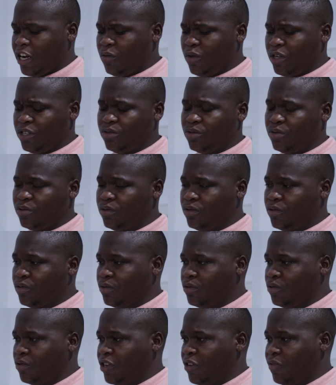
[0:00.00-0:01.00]
I want you
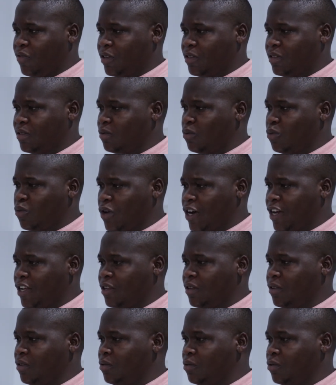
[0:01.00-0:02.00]
to give us why
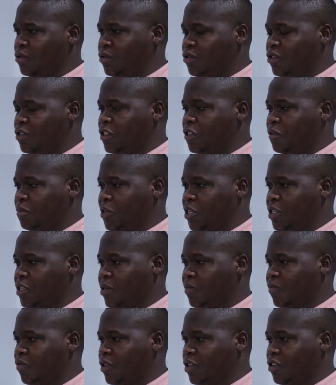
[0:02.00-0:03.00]
you didn't pitch
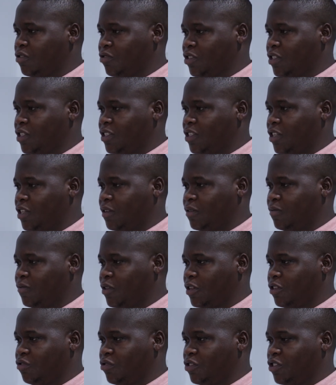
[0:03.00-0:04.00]
up for the
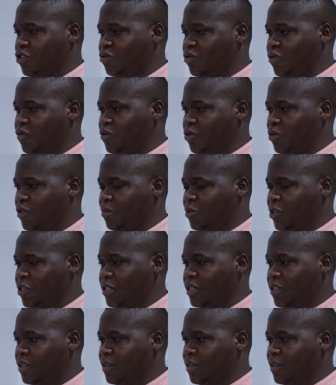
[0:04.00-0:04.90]
2012 tournament.